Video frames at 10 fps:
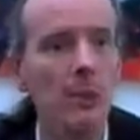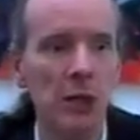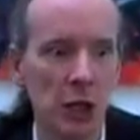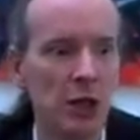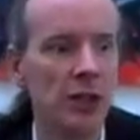
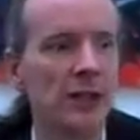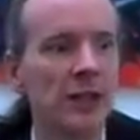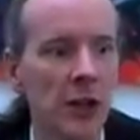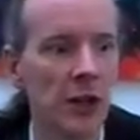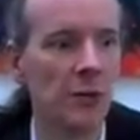because
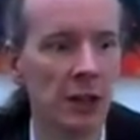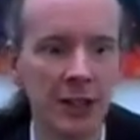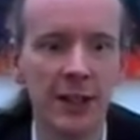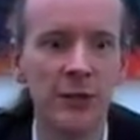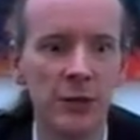the only way
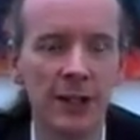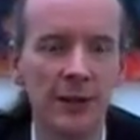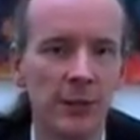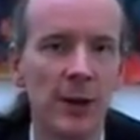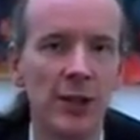to deal with an
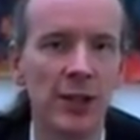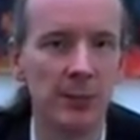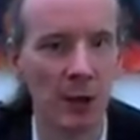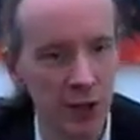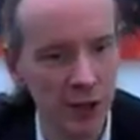information
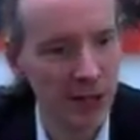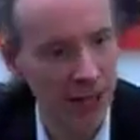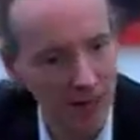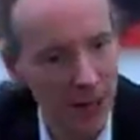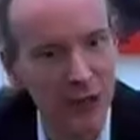explosion is to
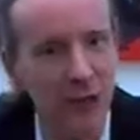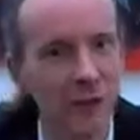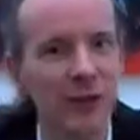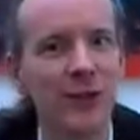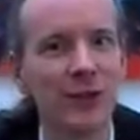get better
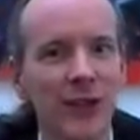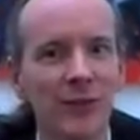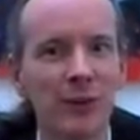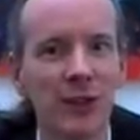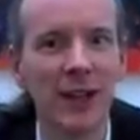at filtering
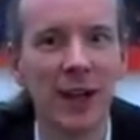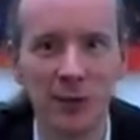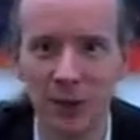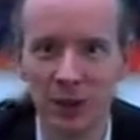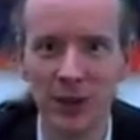and working out
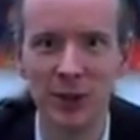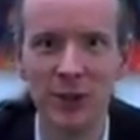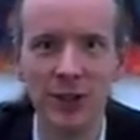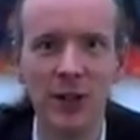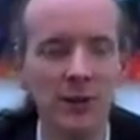what's the
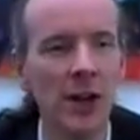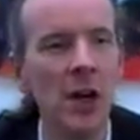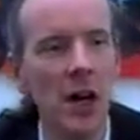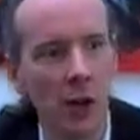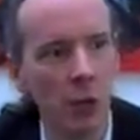good stuff,
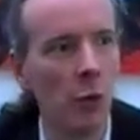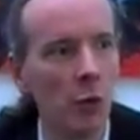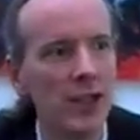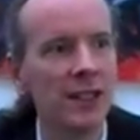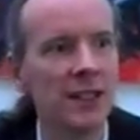and
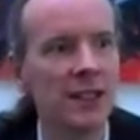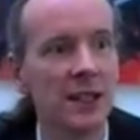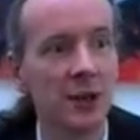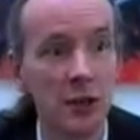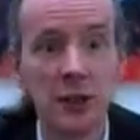
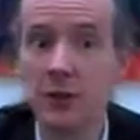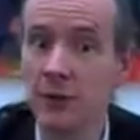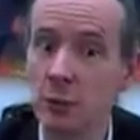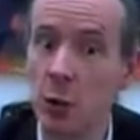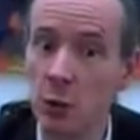the good
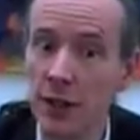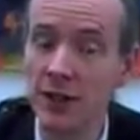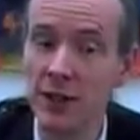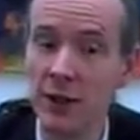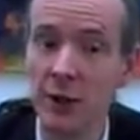stuff is what we
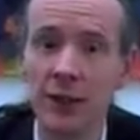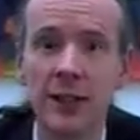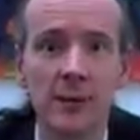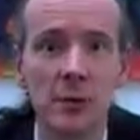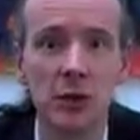as a scholarly
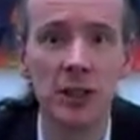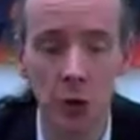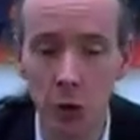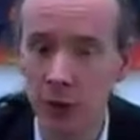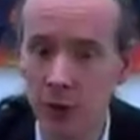community
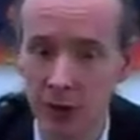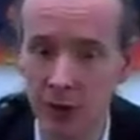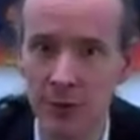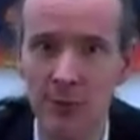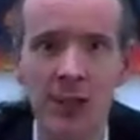orient
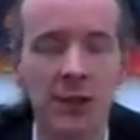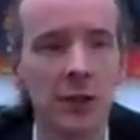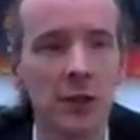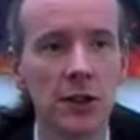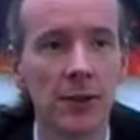to as being
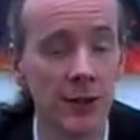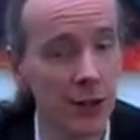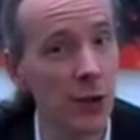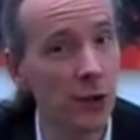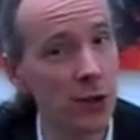the good stuff, and
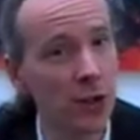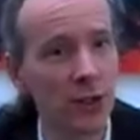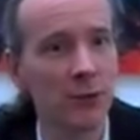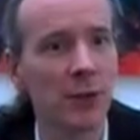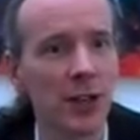it's not
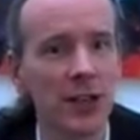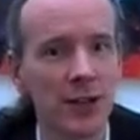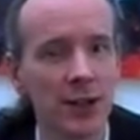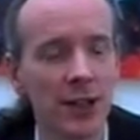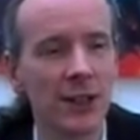just what
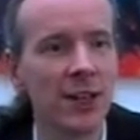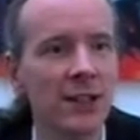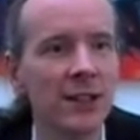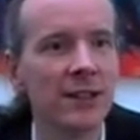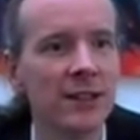gets you
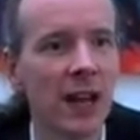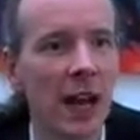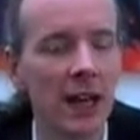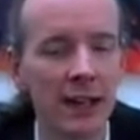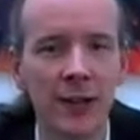citation
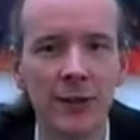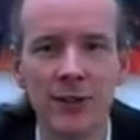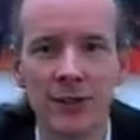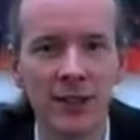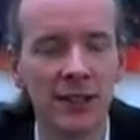
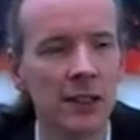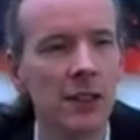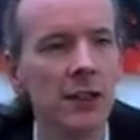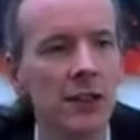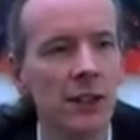counts to
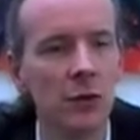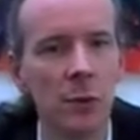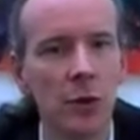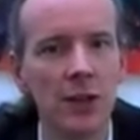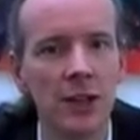give you
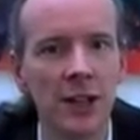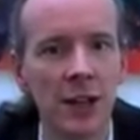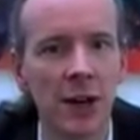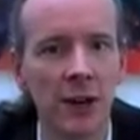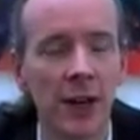points in
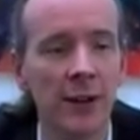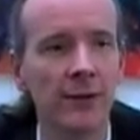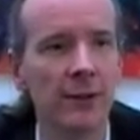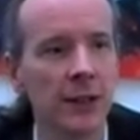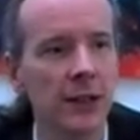the REF,
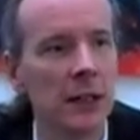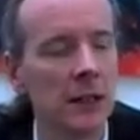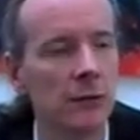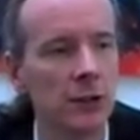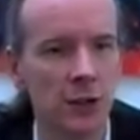in
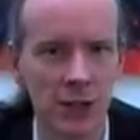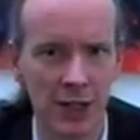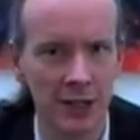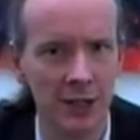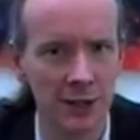the Research
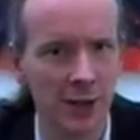Excellence